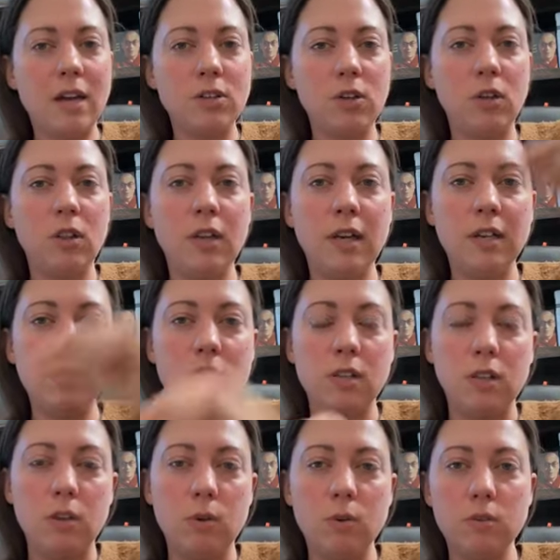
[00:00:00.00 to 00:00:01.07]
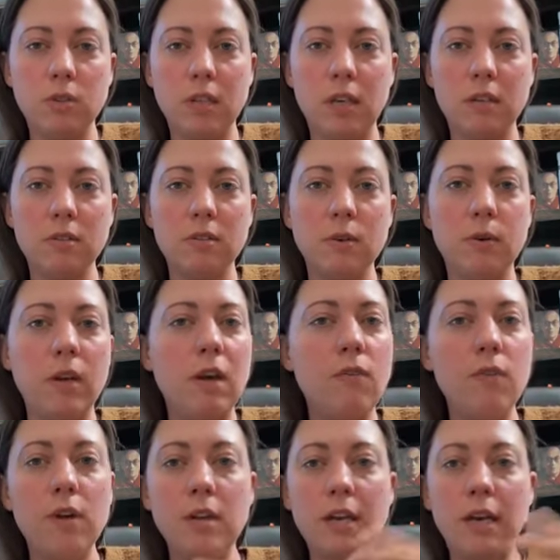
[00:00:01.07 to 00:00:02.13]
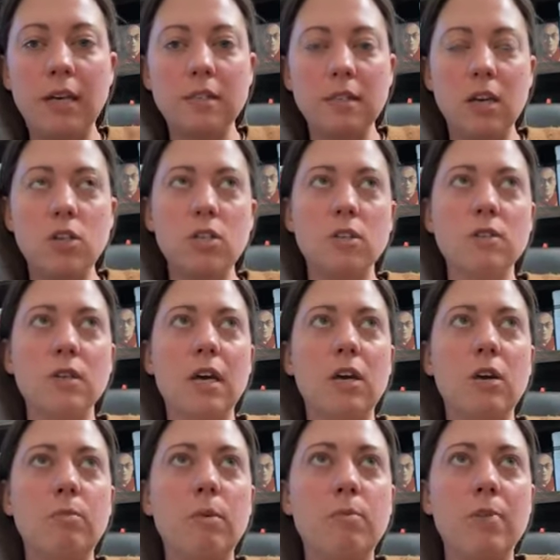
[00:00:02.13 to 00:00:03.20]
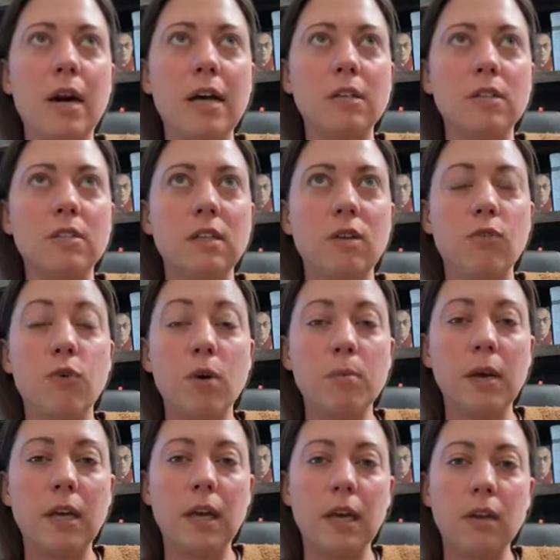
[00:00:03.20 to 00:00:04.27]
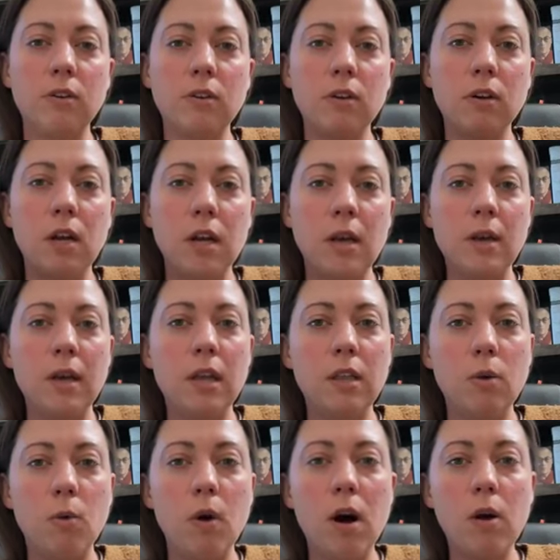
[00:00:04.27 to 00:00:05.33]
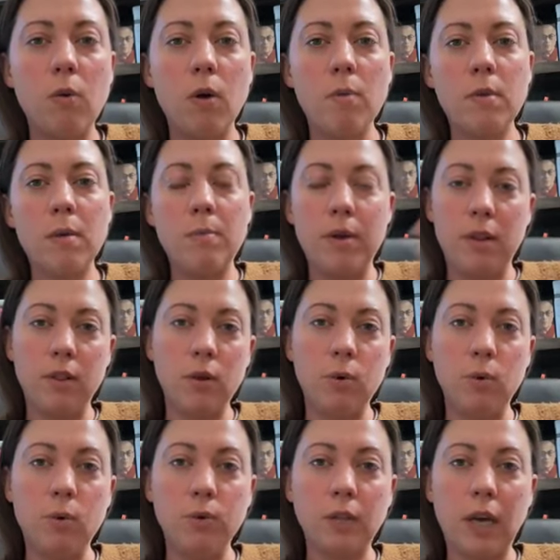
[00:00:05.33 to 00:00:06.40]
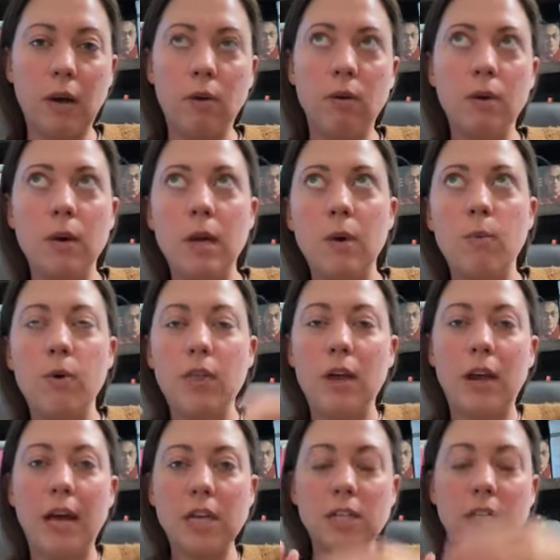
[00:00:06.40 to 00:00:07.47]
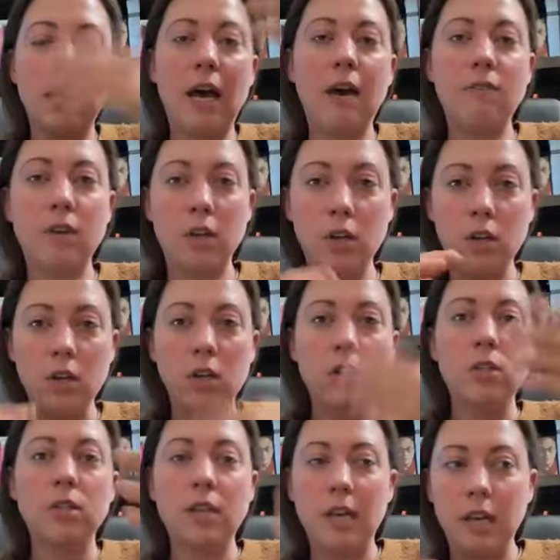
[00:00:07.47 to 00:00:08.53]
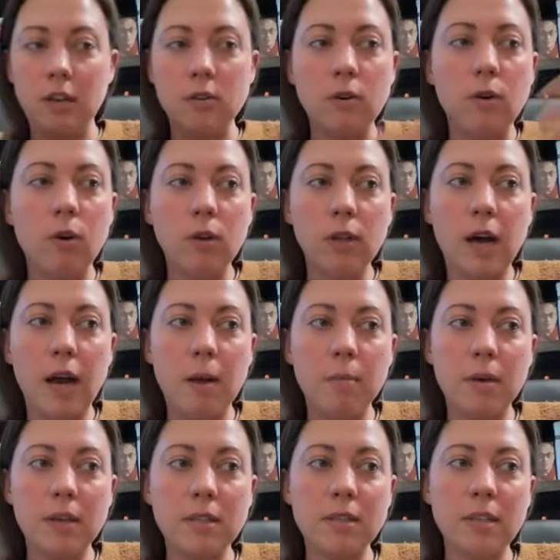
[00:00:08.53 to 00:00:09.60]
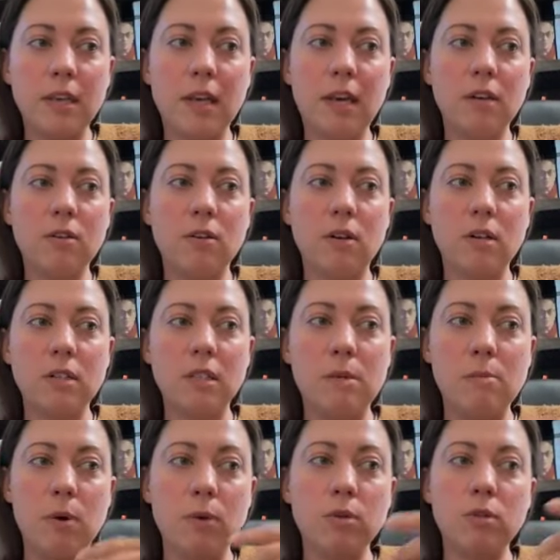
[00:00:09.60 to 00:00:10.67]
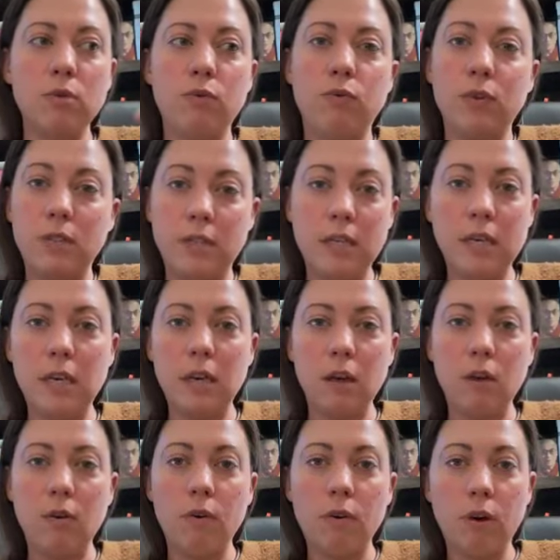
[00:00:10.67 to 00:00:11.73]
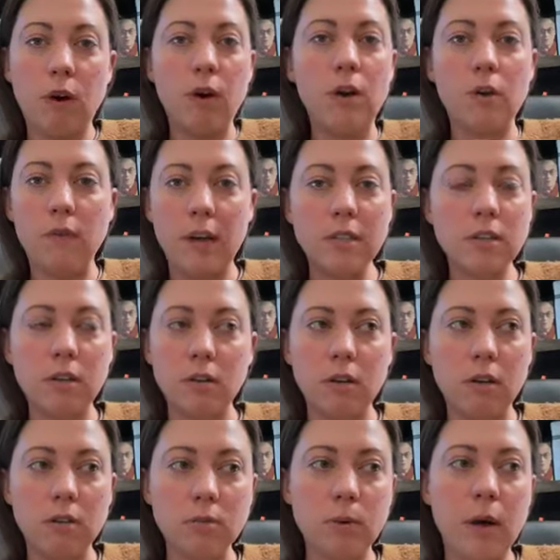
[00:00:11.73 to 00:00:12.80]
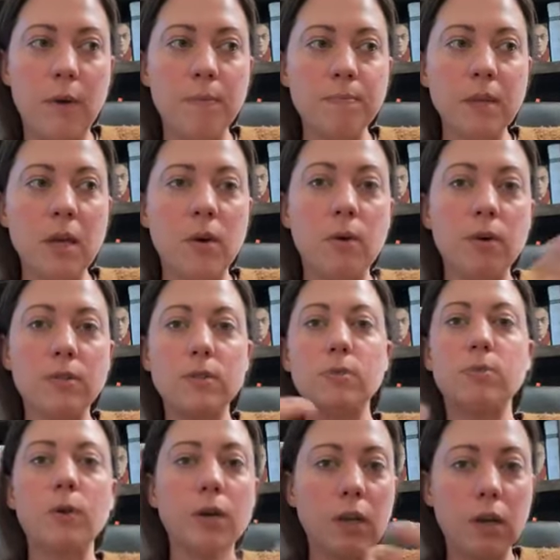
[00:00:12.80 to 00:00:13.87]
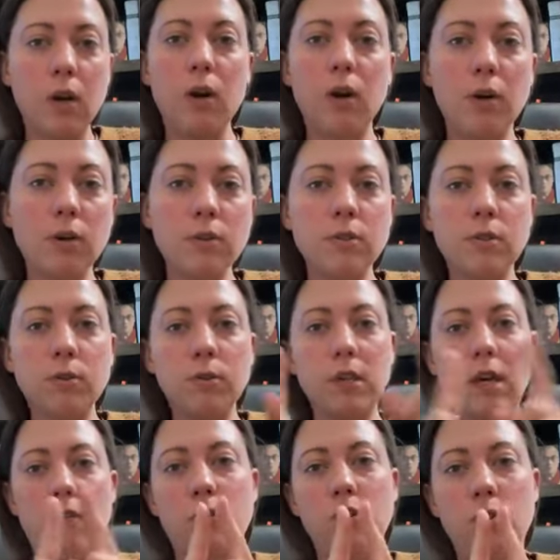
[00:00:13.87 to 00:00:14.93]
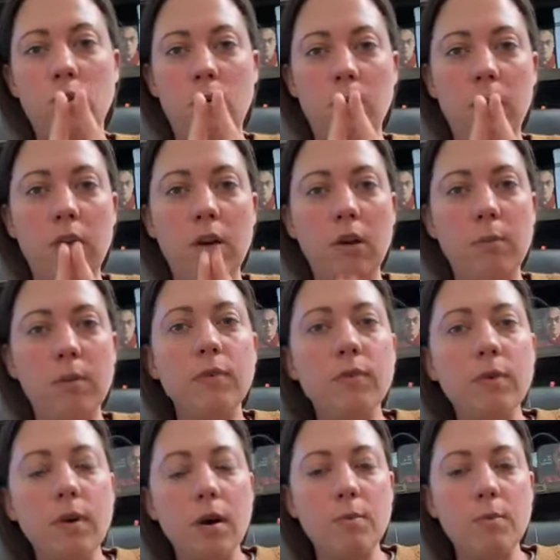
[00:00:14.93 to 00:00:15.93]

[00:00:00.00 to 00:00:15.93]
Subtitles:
actually less than those things. So in everyday sessions, I could be practicing for my canter in the walk warm-up and in the cool down without actually having to canter a whole lot, because the canter is the most fatiguing cardiovascularly as well. Horse is working harder, so you only have a short window